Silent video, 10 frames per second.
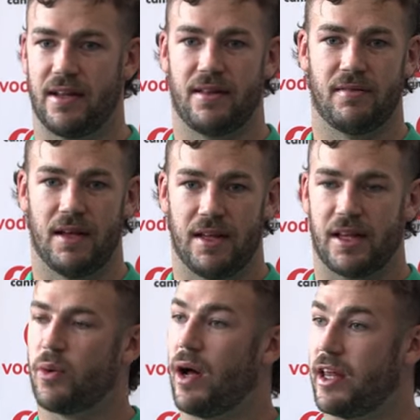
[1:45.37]
in
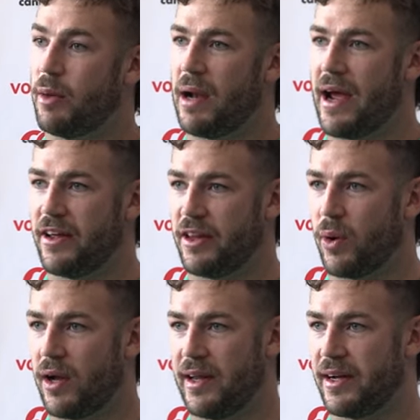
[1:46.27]
the quality of player, the
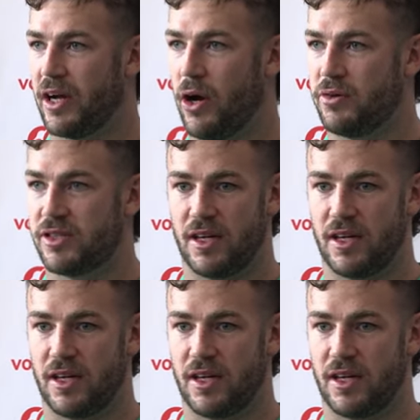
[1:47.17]
quality of coach.